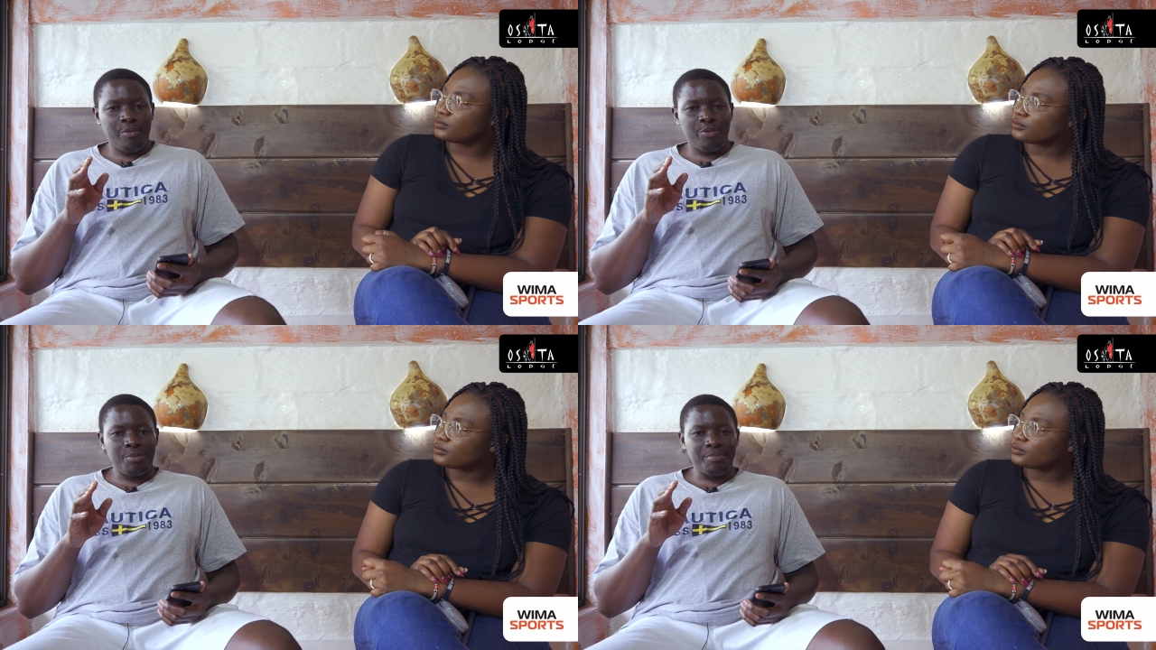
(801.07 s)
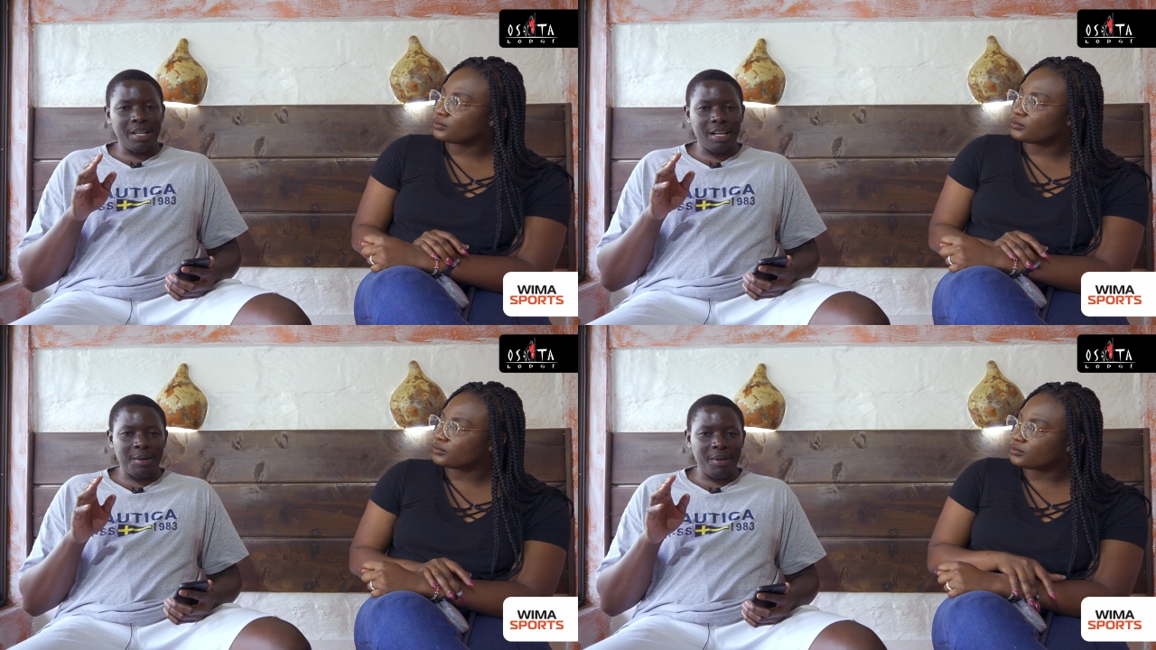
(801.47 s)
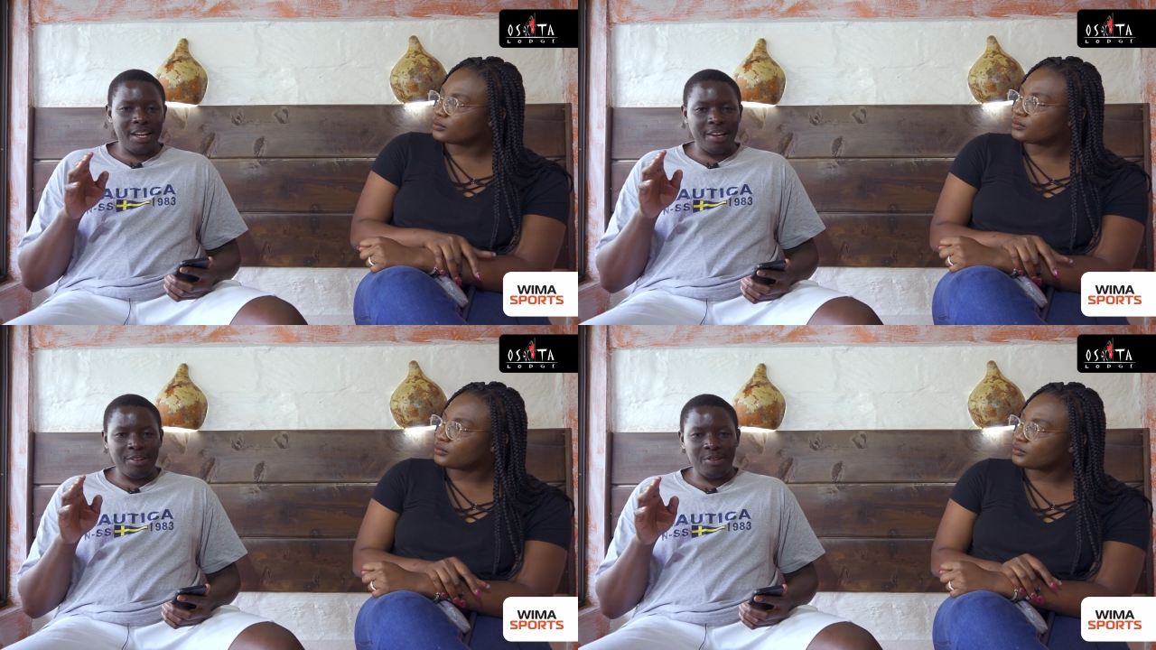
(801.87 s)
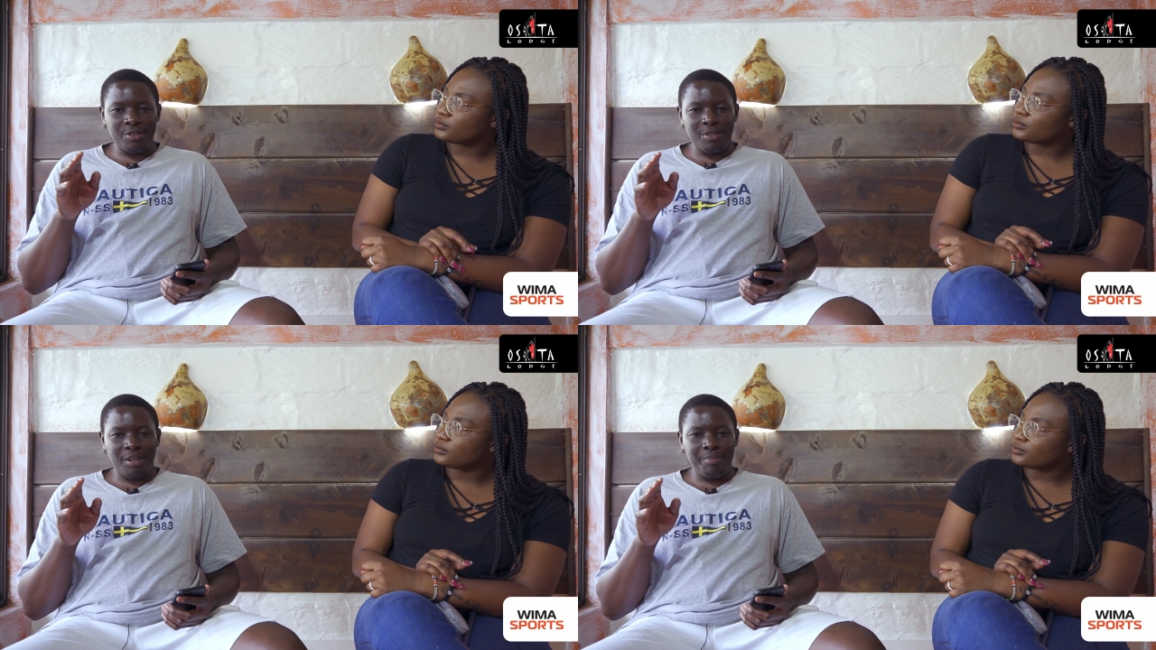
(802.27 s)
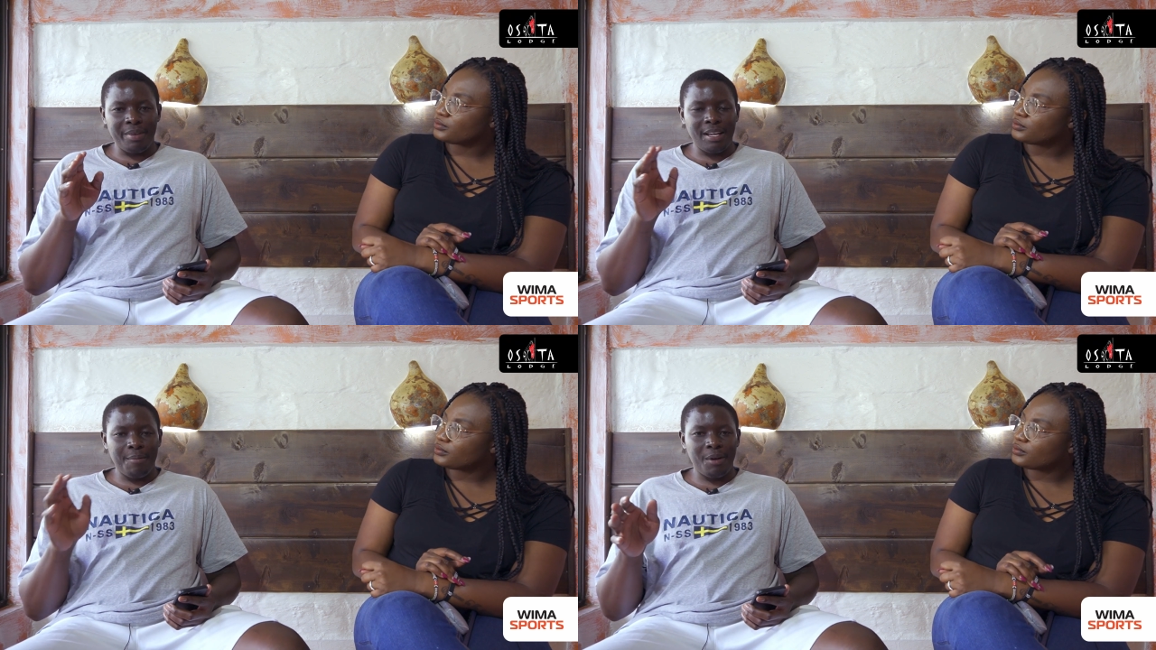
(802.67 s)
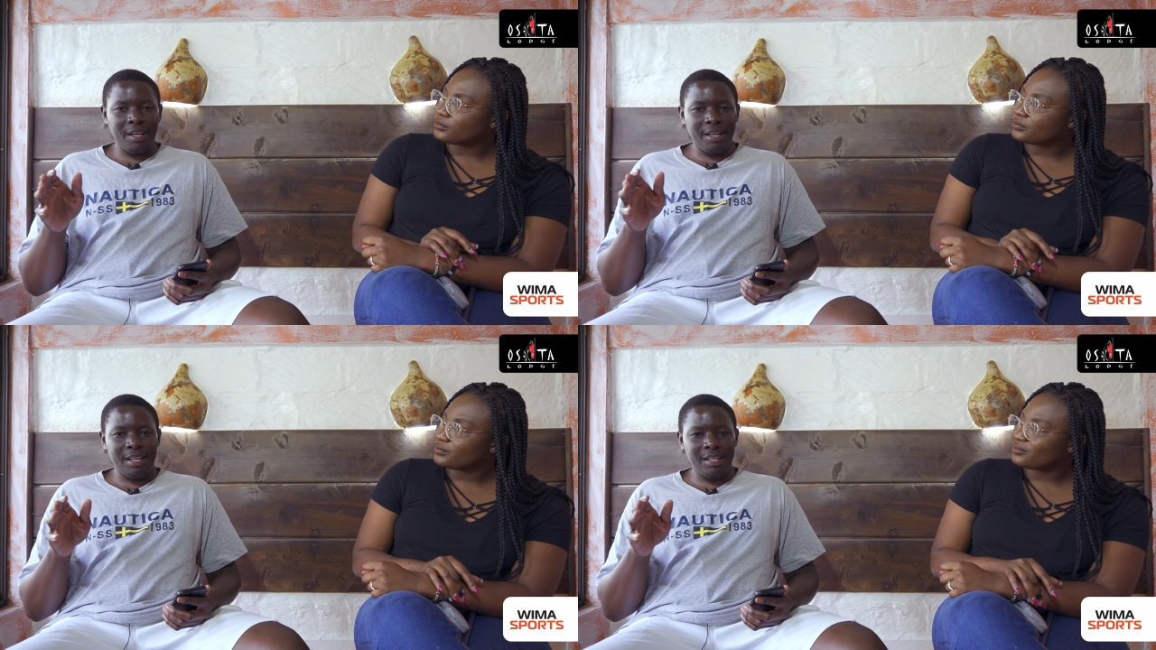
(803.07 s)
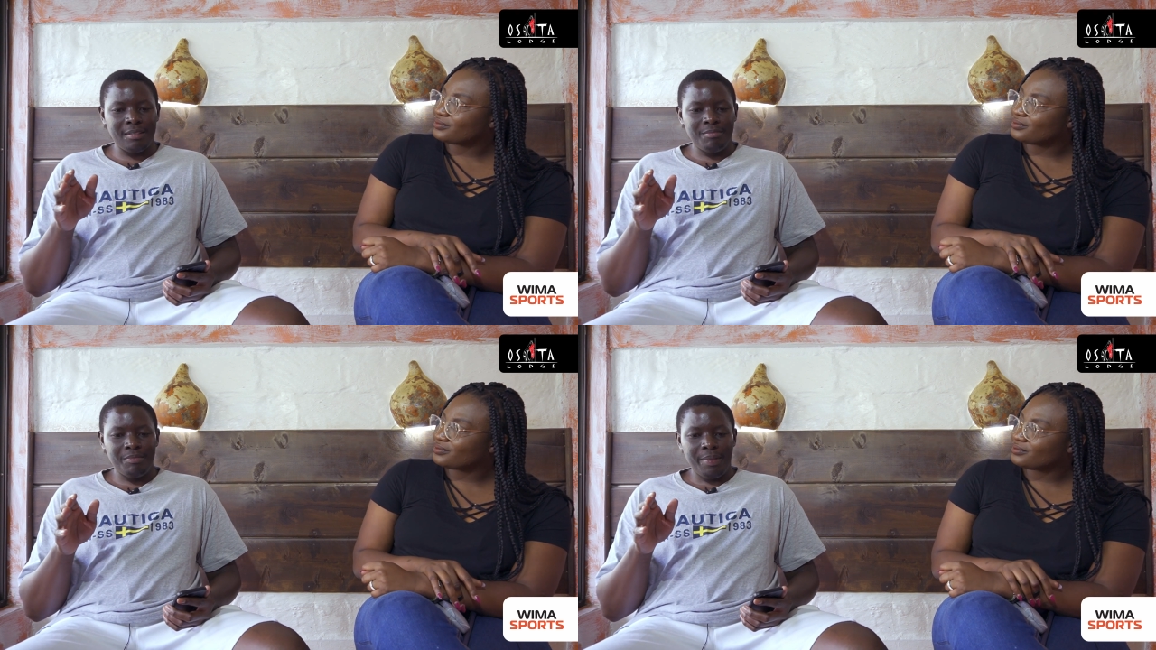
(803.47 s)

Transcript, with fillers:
Speaker 1: from being a player. You know, uh, being a player